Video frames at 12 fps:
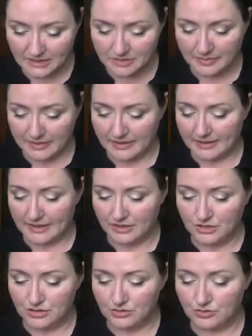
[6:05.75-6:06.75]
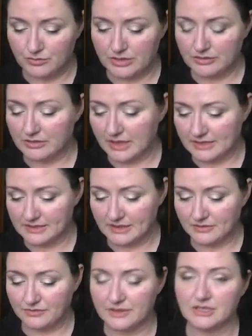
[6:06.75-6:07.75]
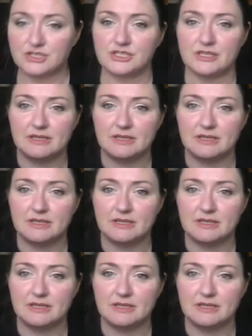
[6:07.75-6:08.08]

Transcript: to buy a new mineralized skin finish